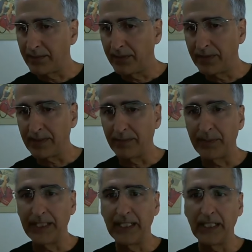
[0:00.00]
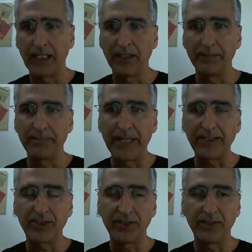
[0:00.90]
somebody
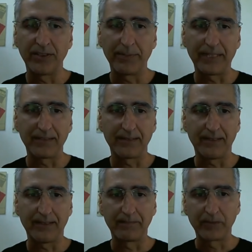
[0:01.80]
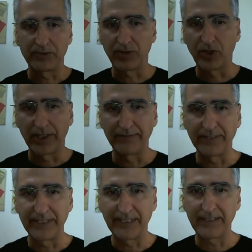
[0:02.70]
mentioned about rolling
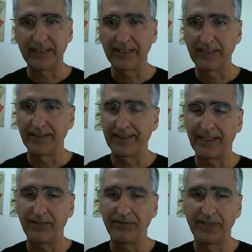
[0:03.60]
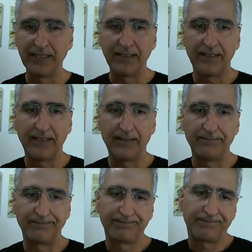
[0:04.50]
resistance and stuff.
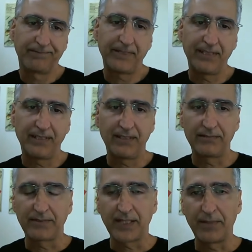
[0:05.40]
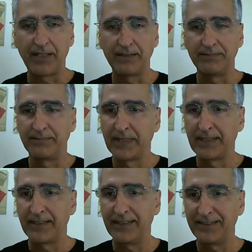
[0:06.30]
You know, come on,
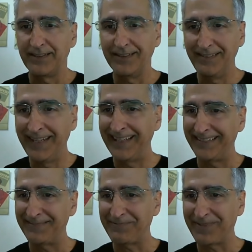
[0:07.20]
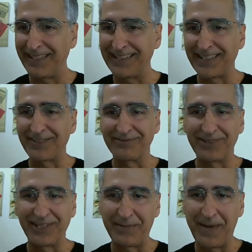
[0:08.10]
it it doesn't
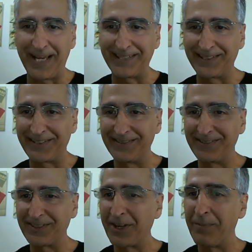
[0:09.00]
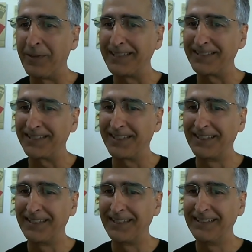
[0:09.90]
really matter so much.
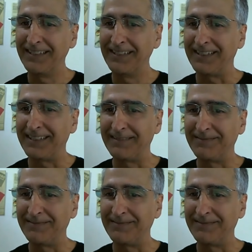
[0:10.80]
I